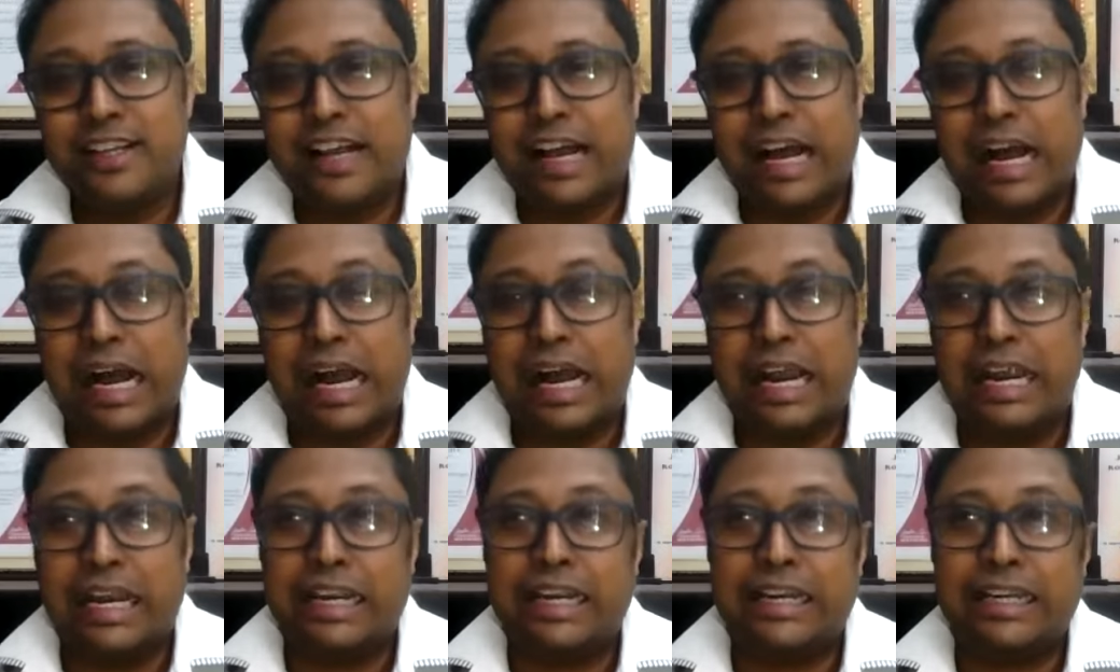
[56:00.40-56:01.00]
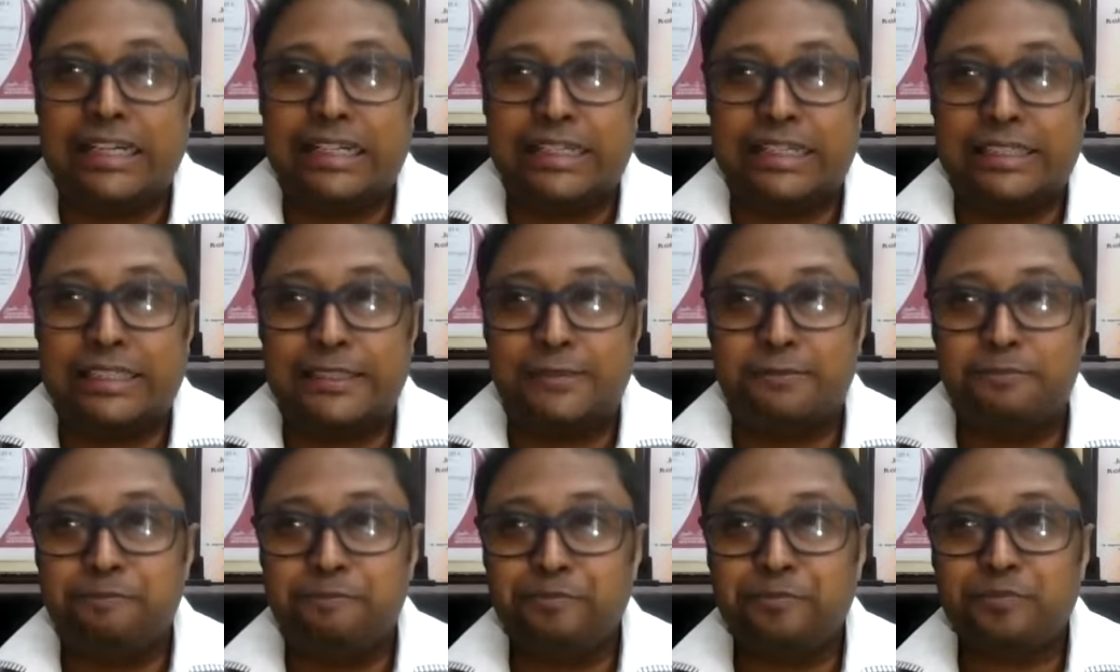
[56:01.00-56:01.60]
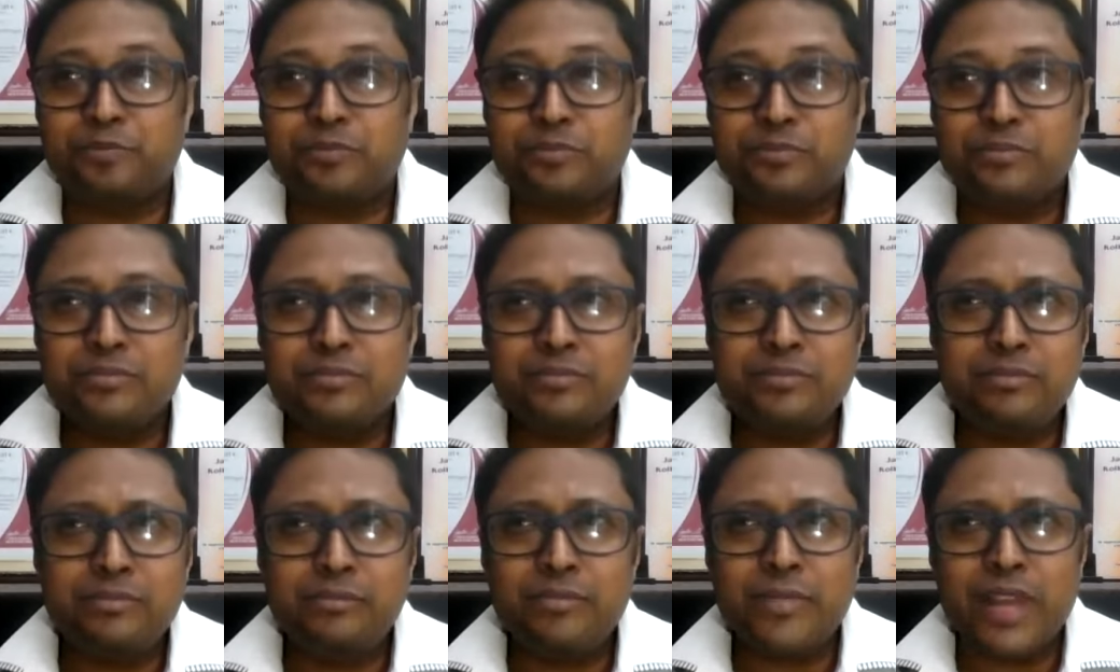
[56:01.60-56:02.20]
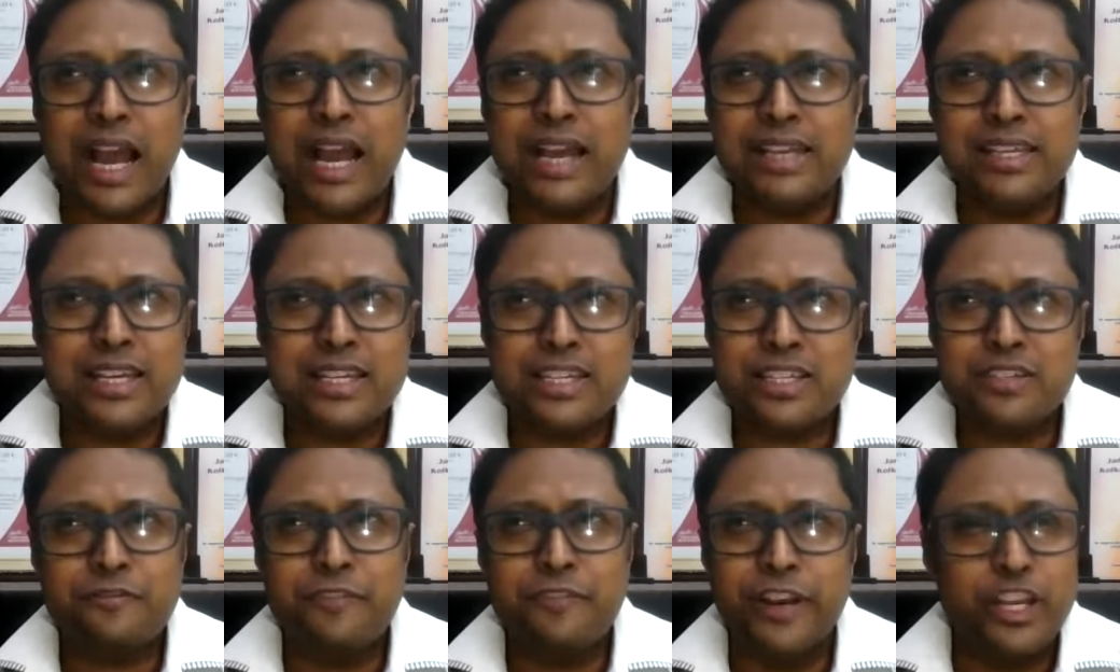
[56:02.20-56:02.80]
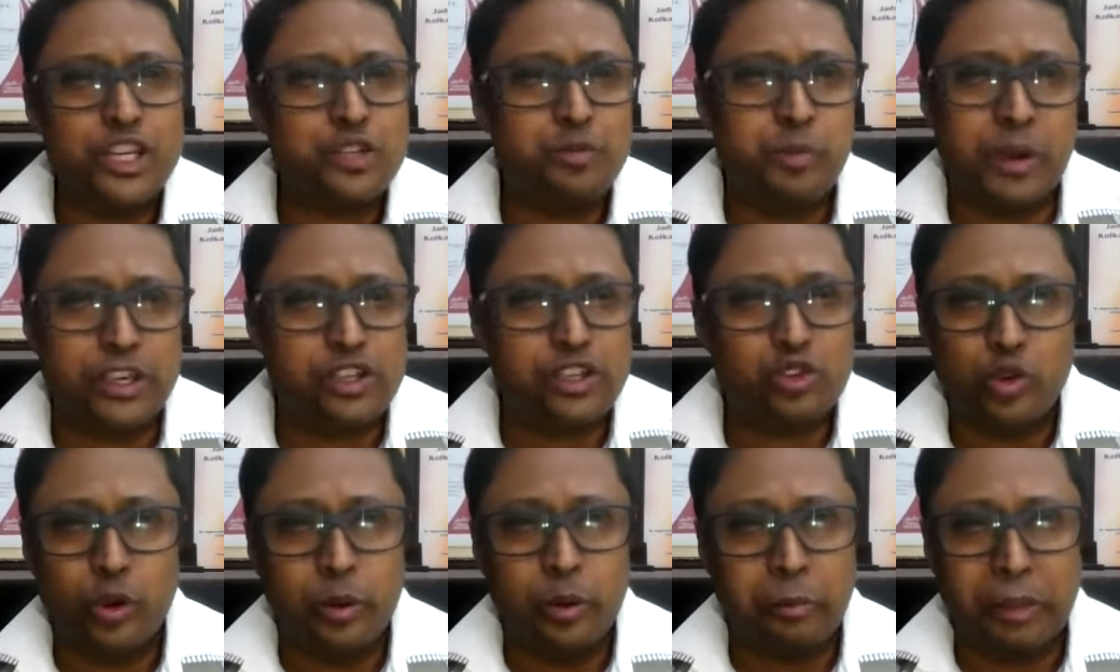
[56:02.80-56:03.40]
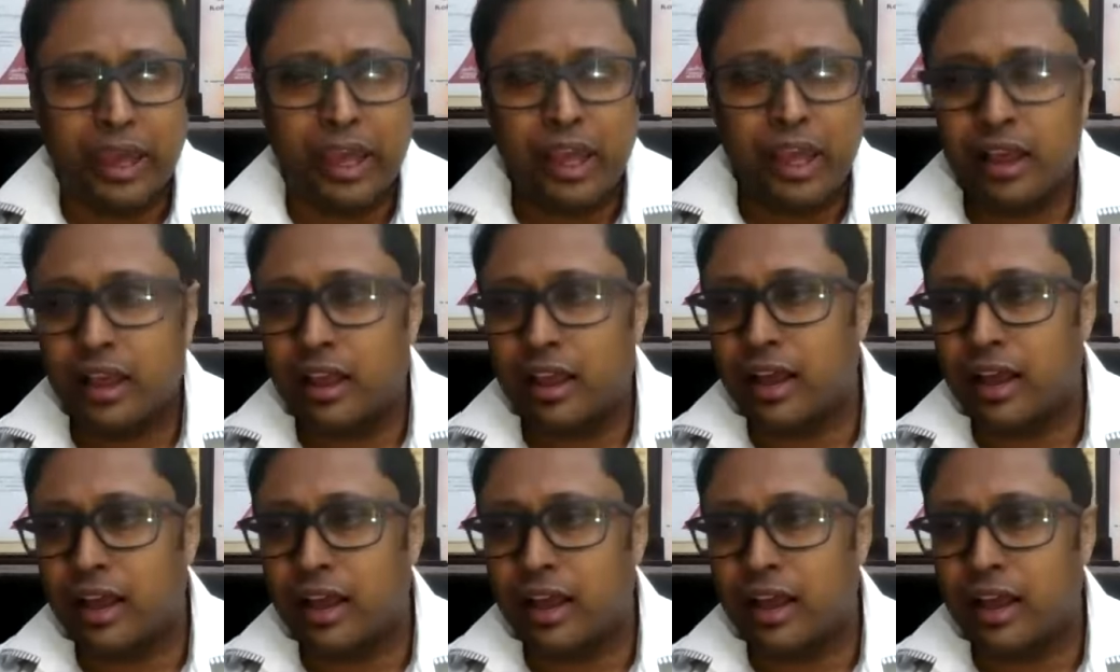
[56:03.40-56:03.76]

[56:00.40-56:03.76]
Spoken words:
And I just finished my swimming